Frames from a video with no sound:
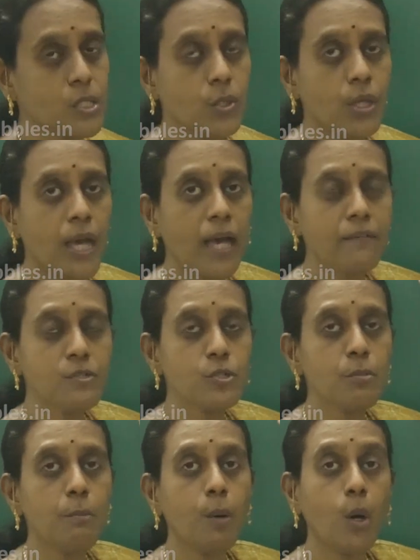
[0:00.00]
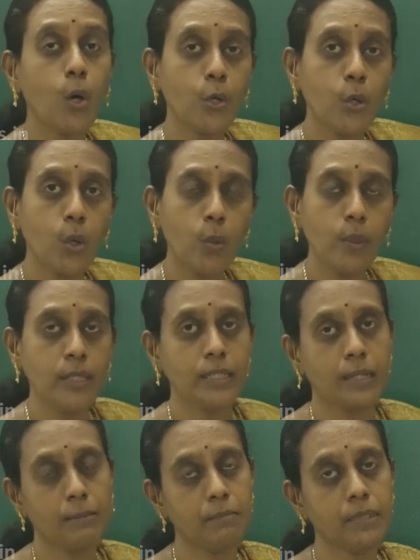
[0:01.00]
so you have to borrow one
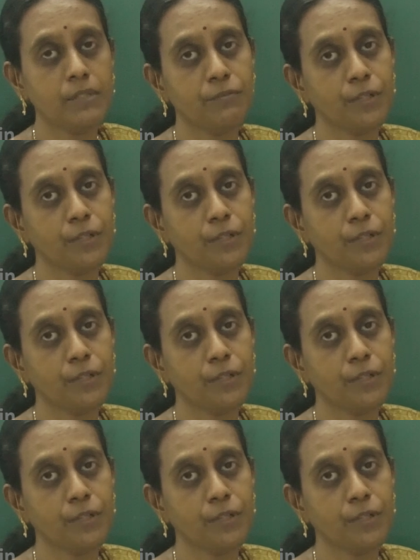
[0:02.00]
number